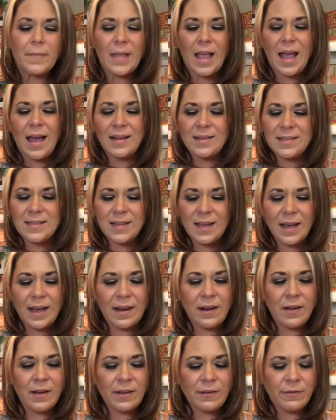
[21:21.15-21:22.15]
And
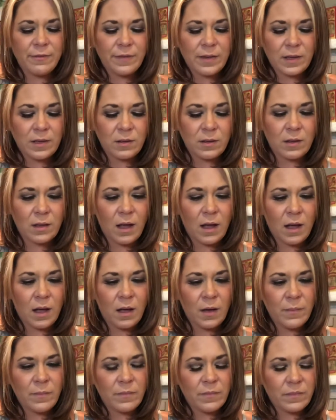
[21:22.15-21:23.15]
I feel
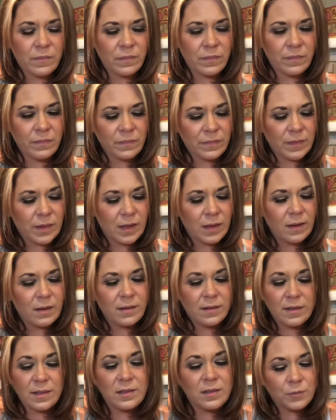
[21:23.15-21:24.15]

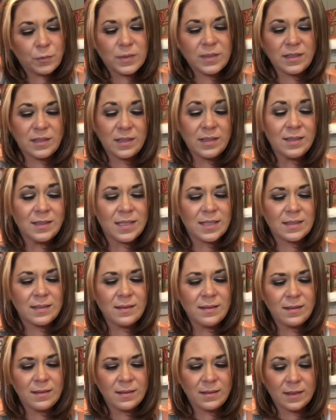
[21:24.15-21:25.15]
this
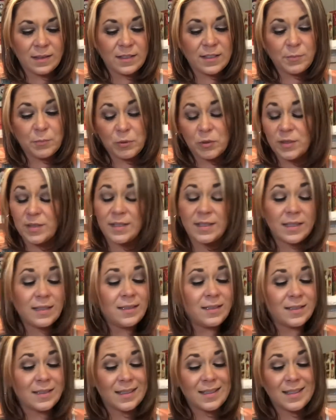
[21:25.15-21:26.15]
resistance is
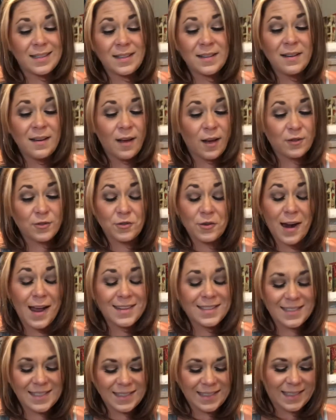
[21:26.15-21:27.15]
persisting
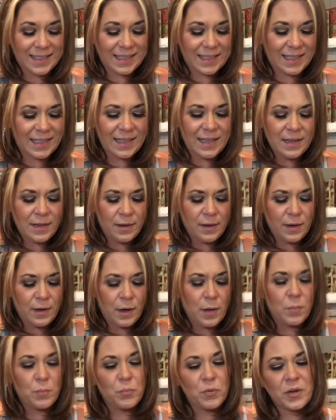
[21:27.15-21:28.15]
drastically,
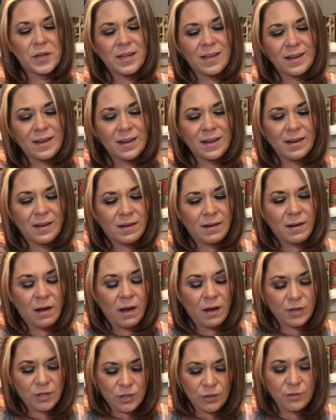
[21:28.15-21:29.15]
bringing in
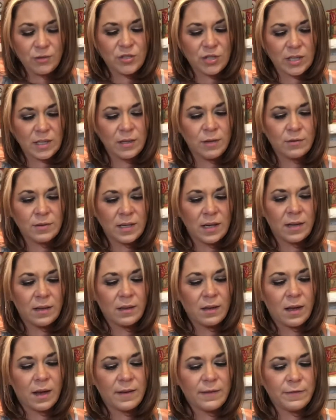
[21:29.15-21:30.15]
a huge ego death,
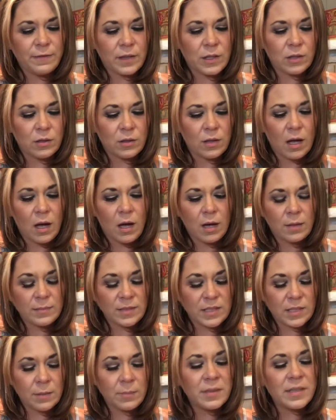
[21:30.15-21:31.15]
I feel.
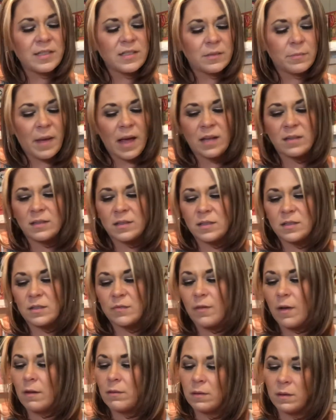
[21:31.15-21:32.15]
Somebody's mask is
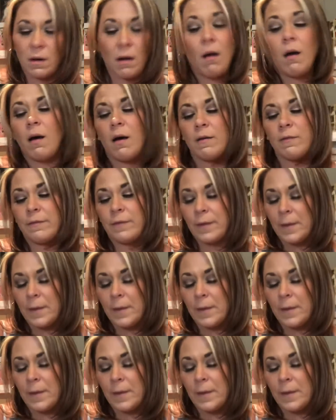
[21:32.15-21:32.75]
falling off.